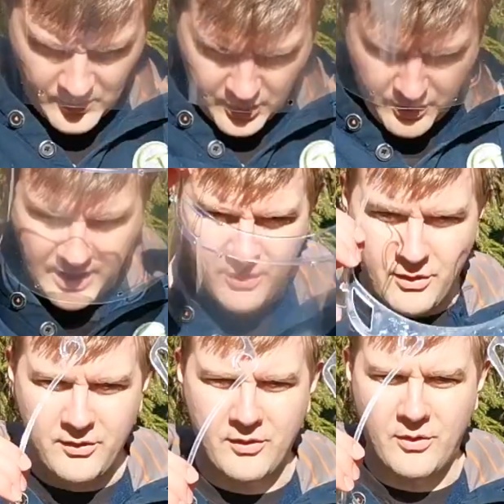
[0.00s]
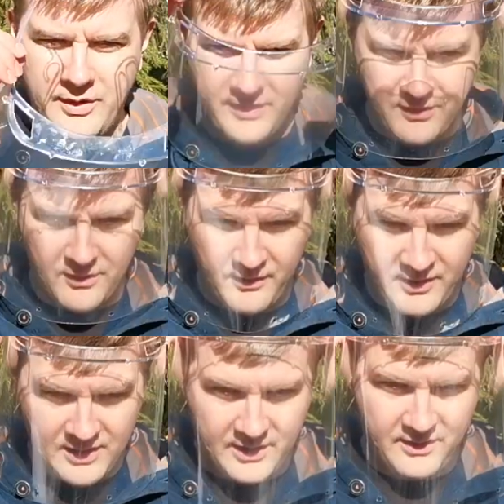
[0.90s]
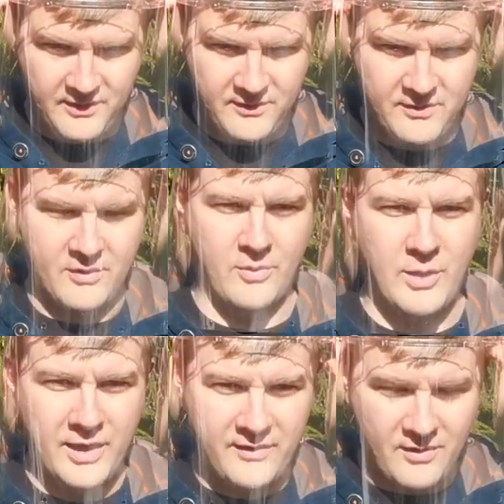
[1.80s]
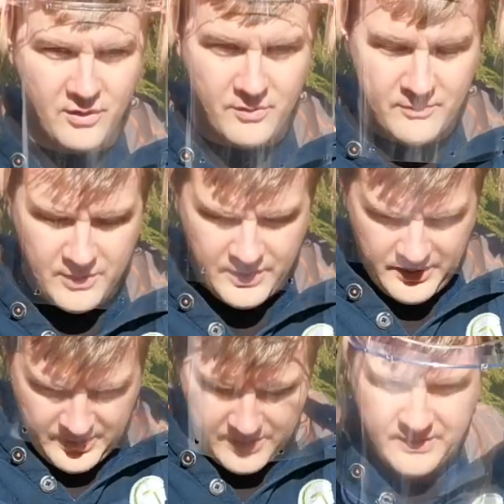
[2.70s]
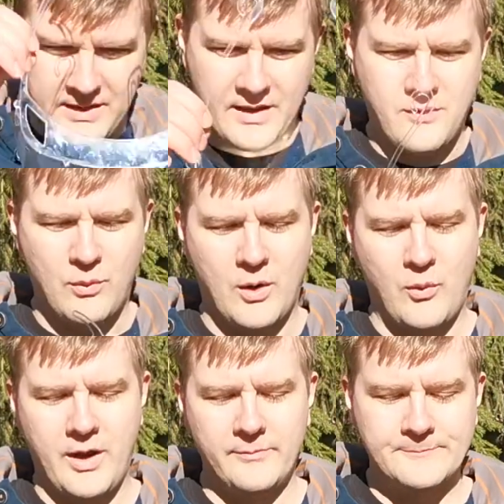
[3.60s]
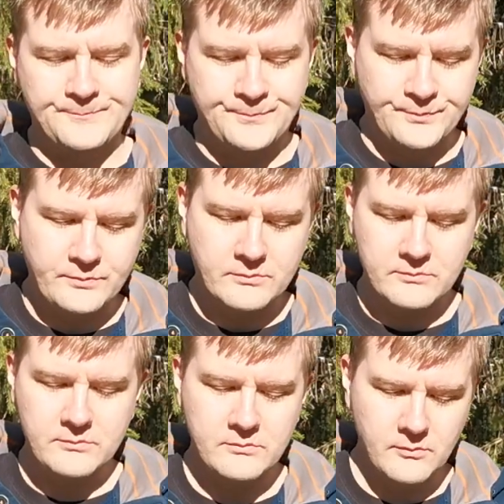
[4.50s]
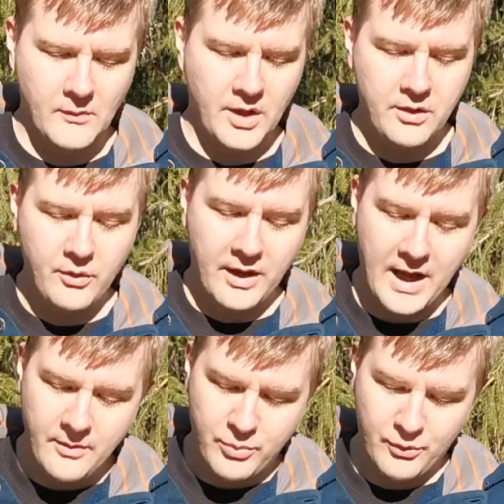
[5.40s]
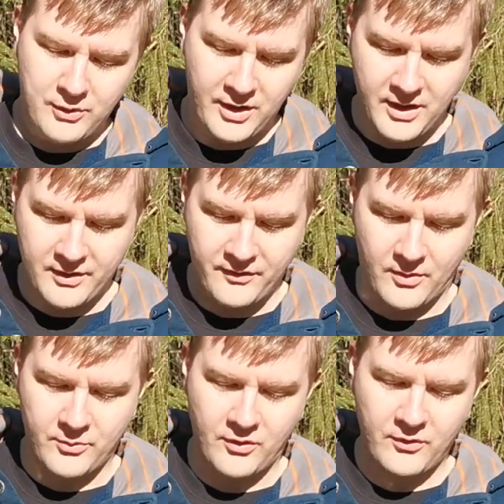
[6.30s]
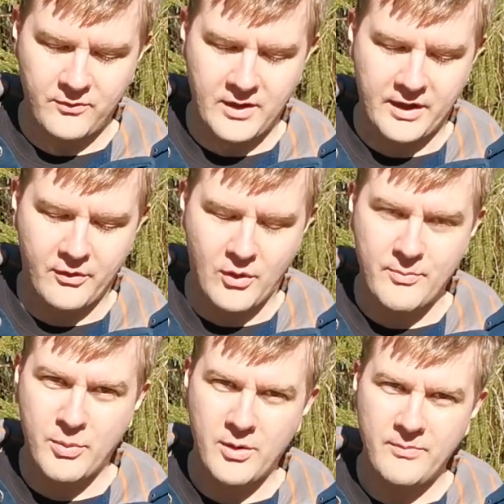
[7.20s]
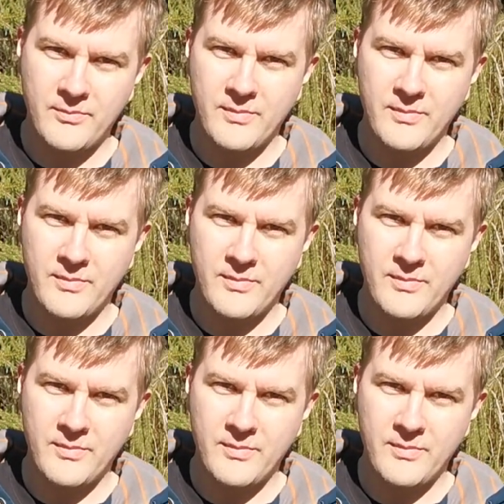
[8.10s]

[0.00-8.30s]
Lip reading: You can also install it like this normally, so that's one way. You can put here some softening rubber